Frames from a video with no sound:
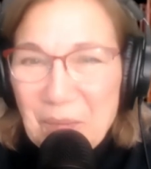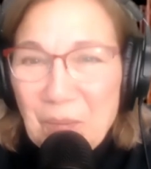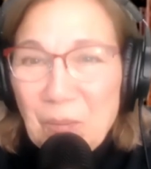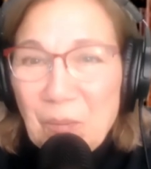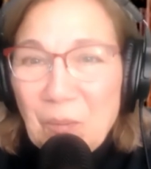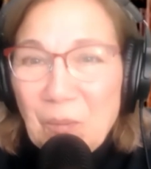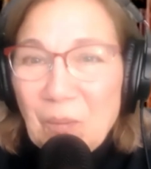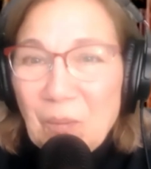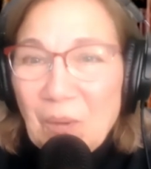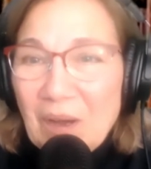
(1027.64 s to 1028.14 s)

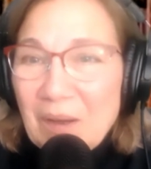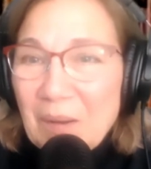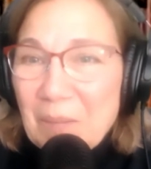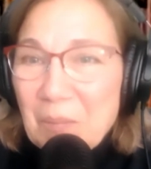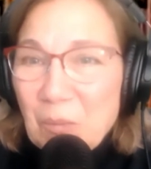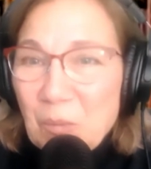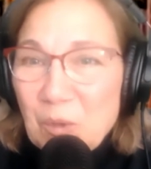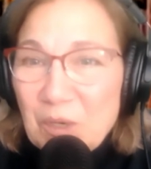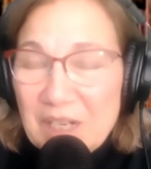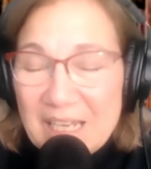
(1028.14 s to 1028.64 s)

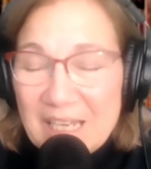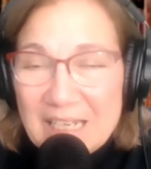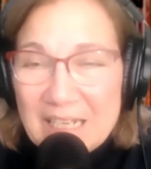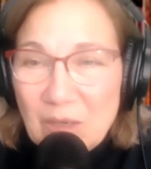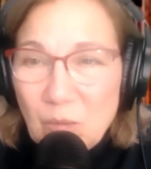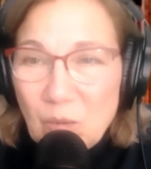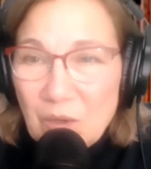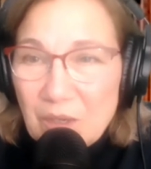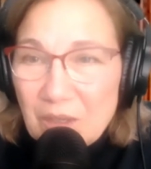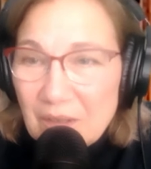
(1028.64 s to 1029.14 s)
would
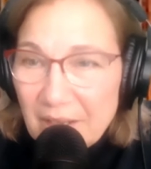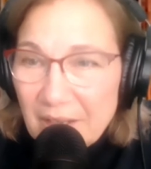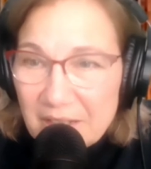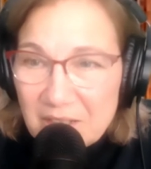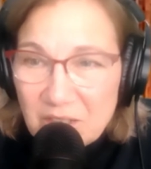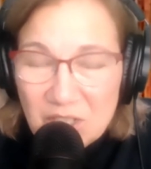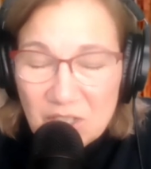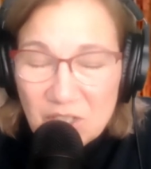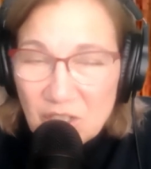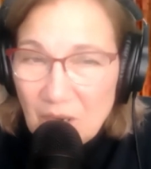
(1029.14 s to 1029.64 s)
anyone
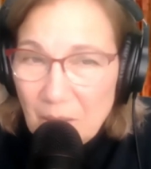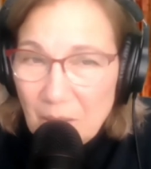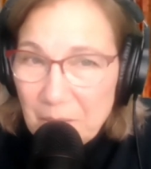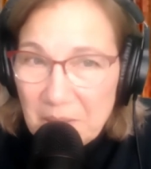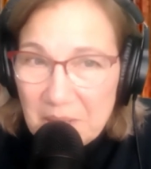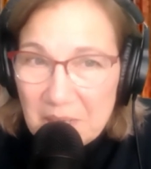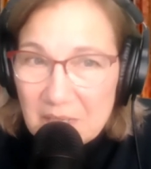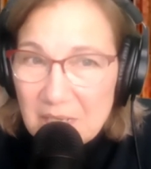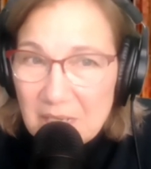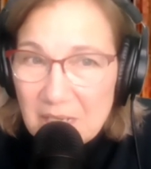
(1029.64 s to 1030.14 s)
like to
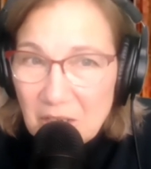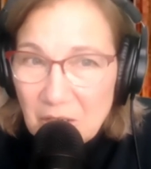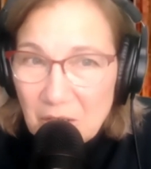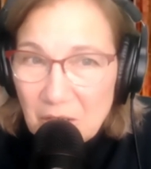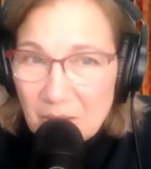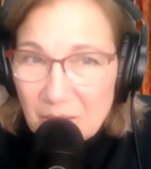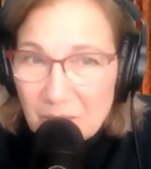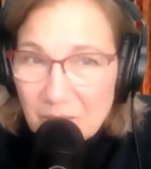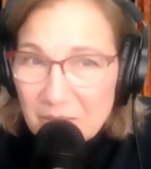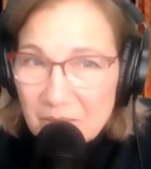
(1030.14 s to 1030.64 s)
jump in
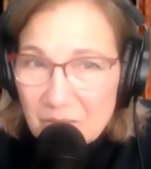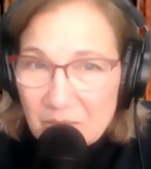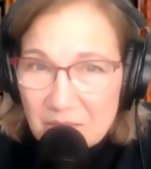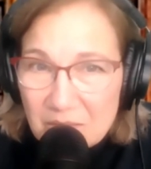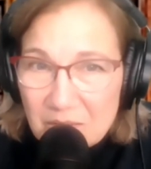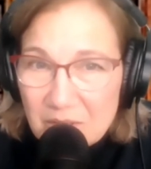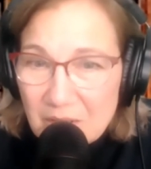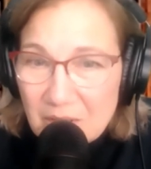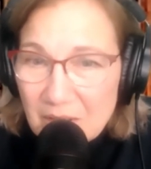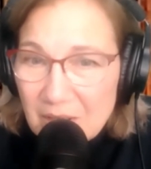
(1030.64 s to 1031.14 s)
here?
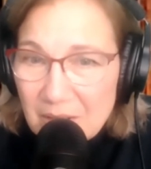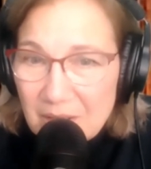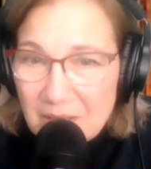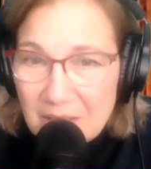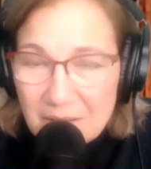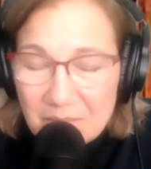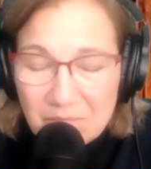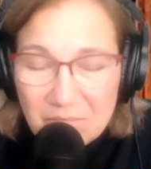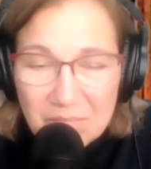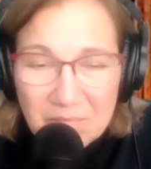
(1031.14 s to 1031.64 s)
So,
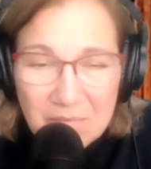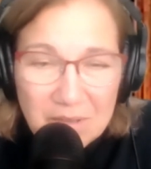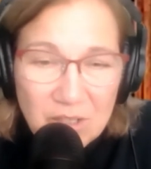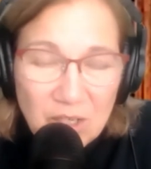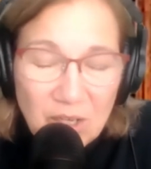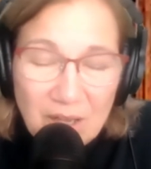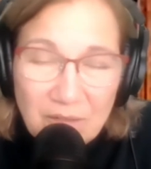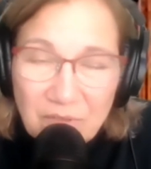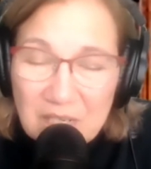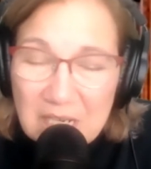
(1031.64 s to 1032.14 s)
and
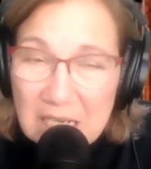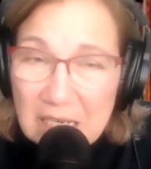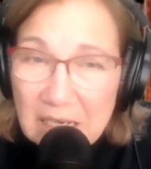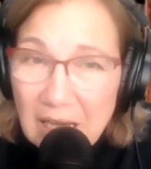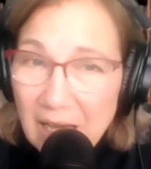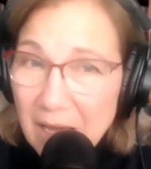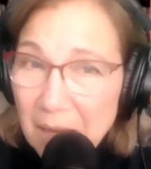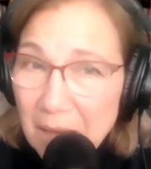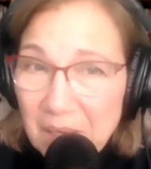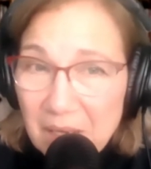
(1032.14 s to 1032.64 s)
you have any
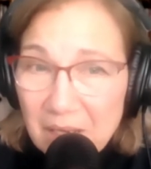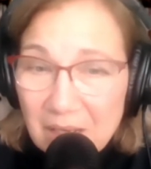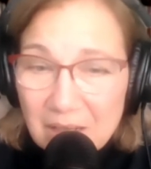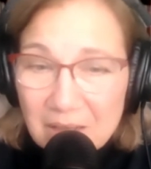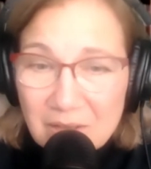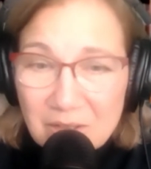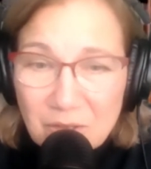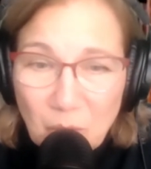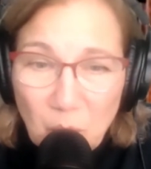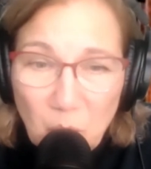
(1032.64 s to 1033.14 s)

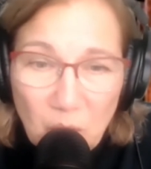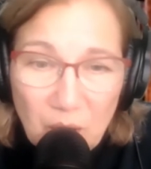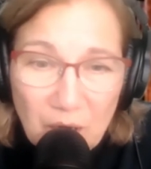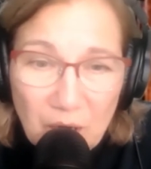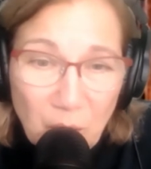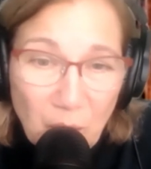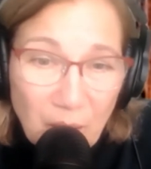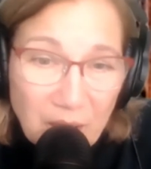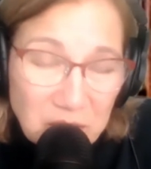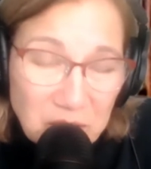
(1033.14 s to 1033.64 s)
comments or
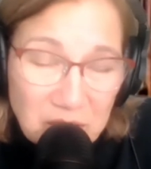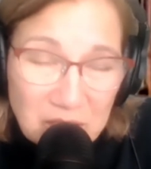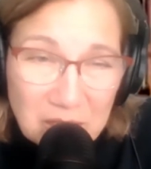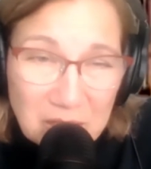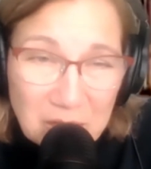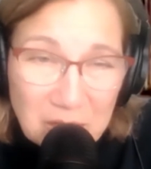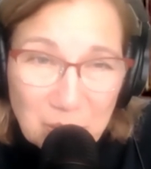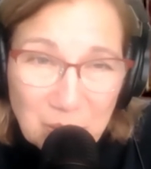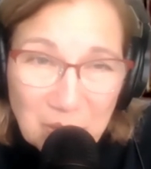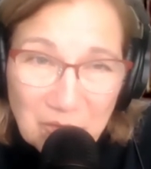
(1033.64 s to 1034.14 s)

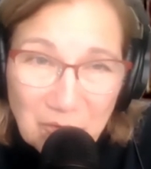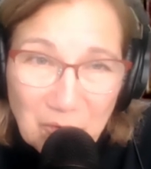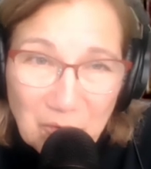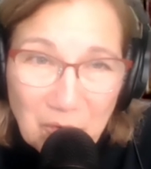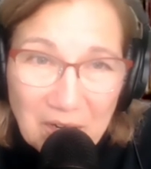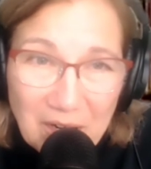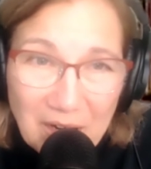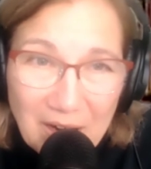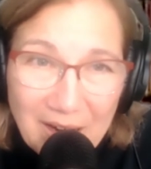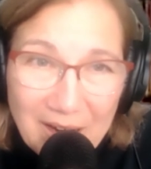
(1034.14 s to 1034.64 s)
questions
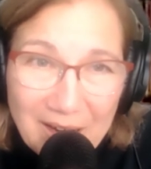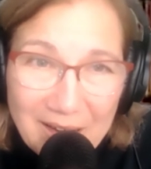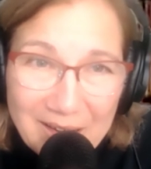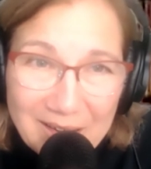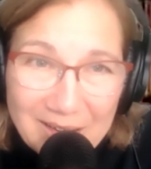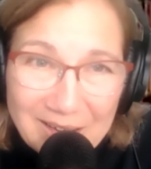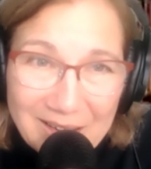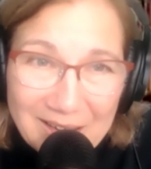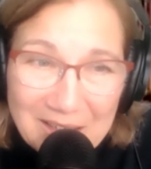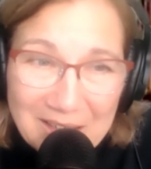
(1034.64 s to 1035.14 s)
before
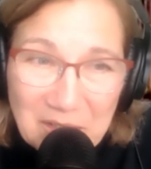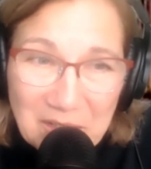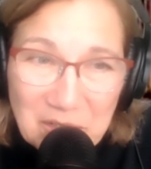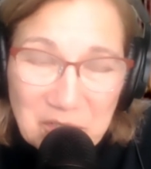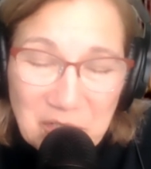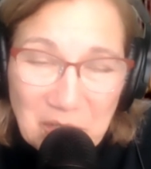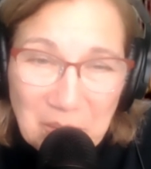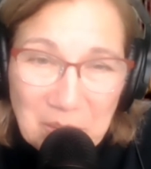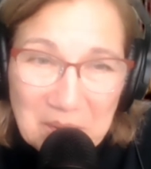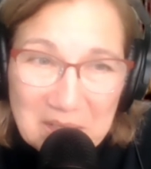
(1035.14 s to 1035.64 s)
I
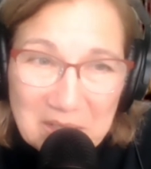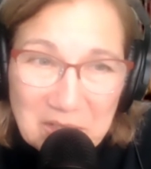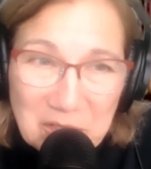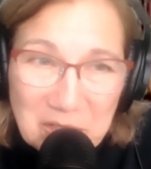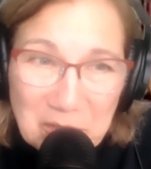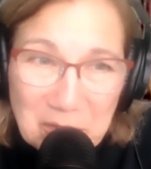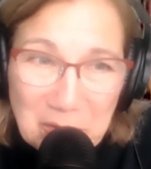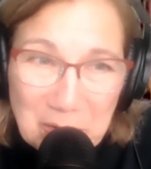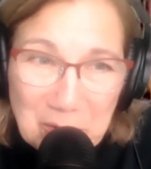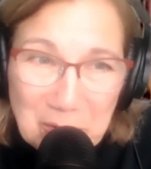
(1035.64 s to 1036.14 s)
jump
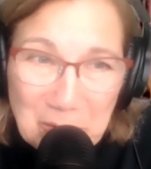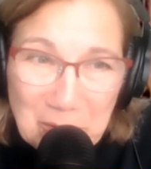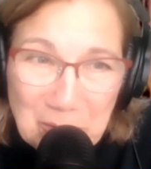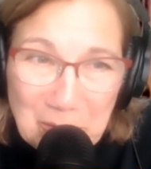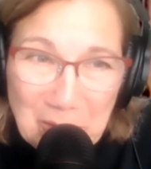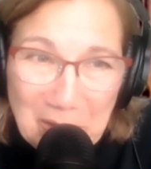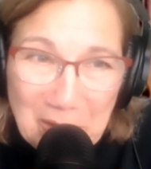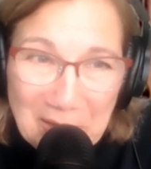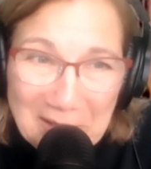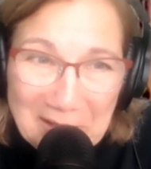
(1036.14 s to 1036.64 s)

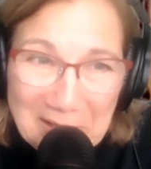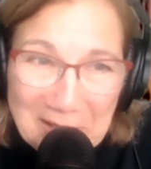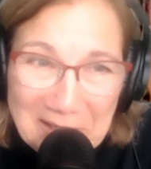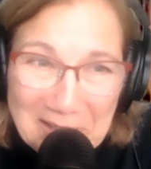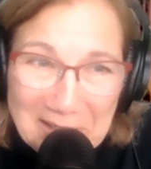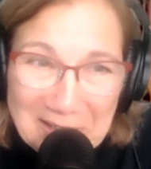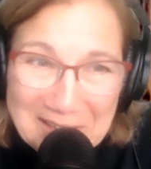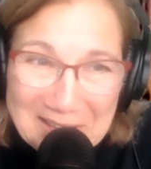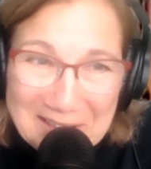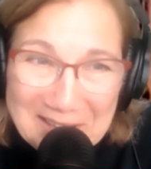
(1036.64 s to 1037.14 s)
into
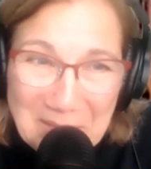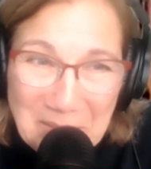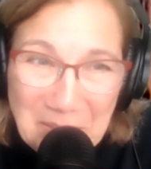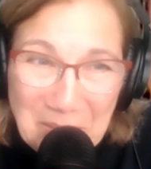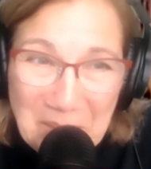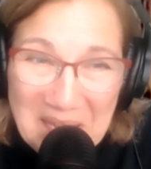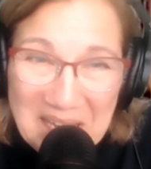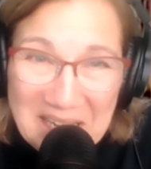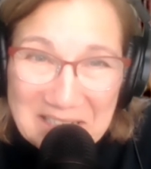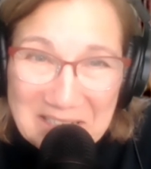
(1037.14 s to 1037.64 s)
the
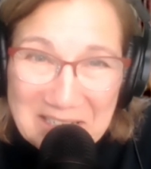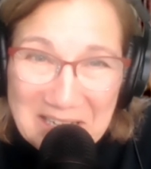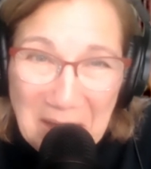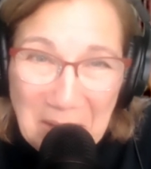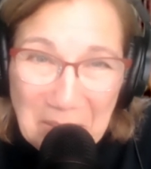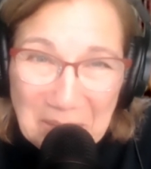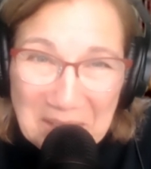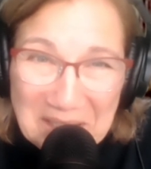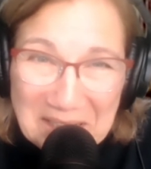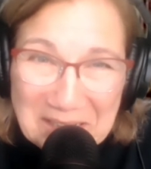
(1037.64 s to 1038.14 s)
May
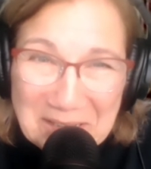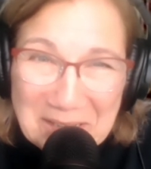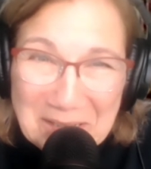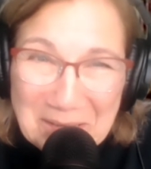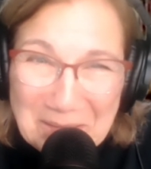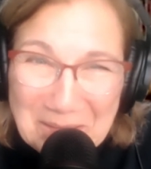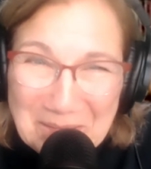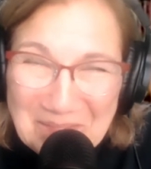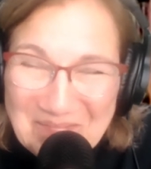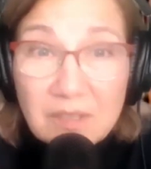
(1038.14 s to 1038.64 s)

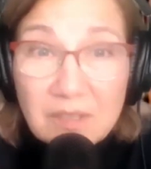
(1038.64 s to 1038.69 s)
topics?